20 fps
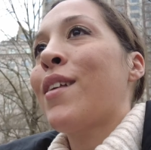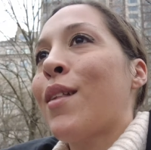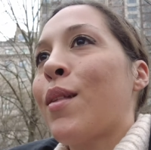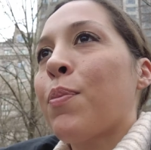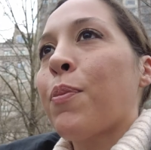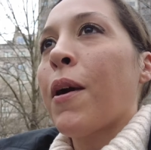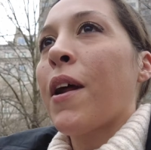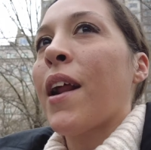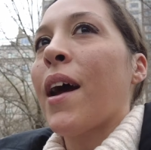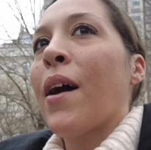to
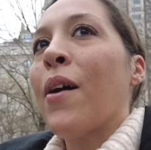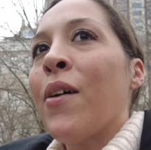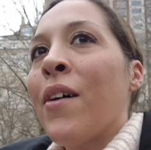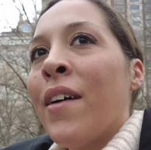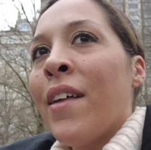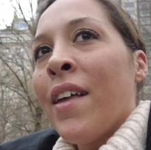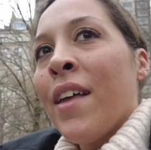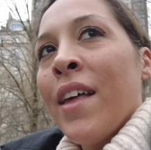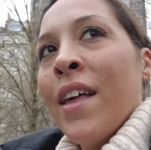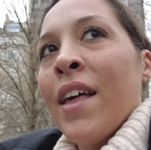spread out.
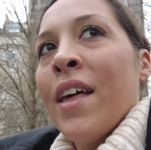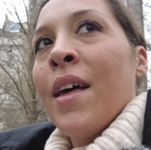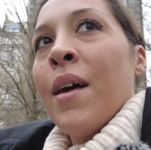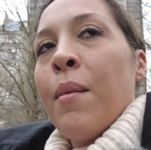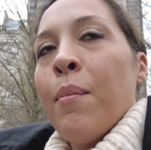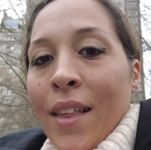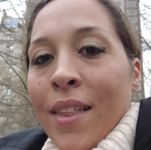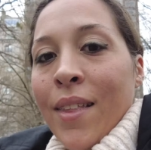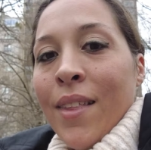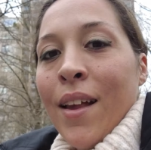
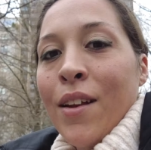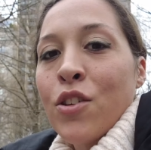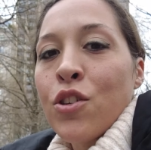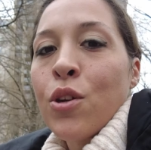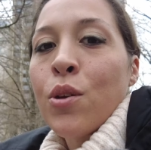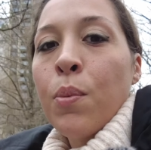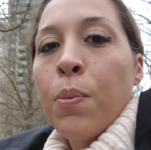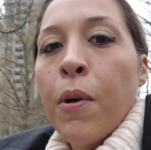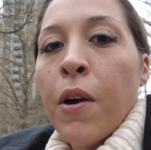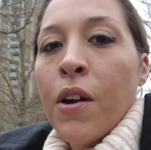
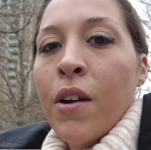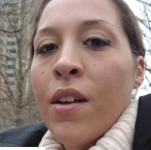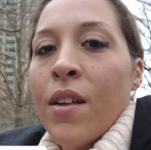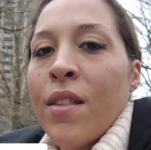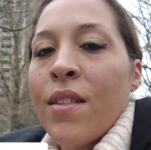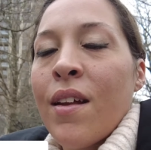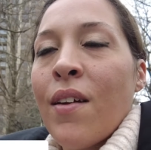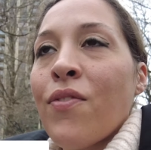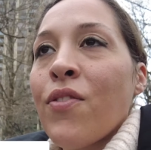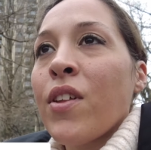Central Park
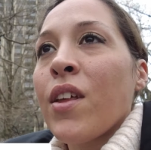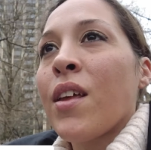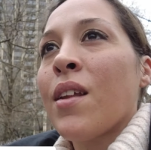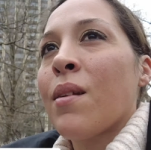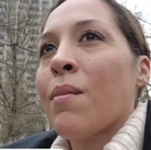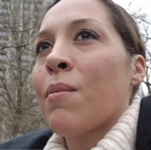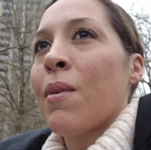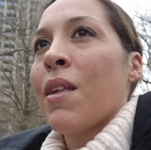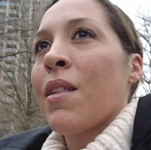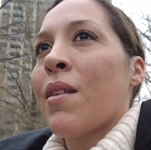is definitely
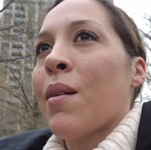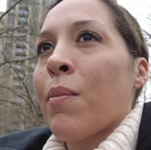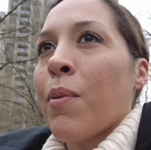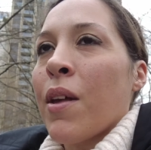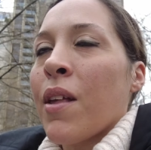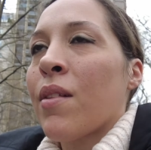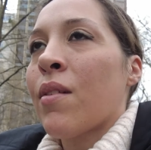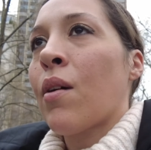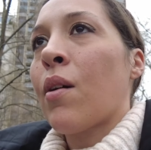an amazing place.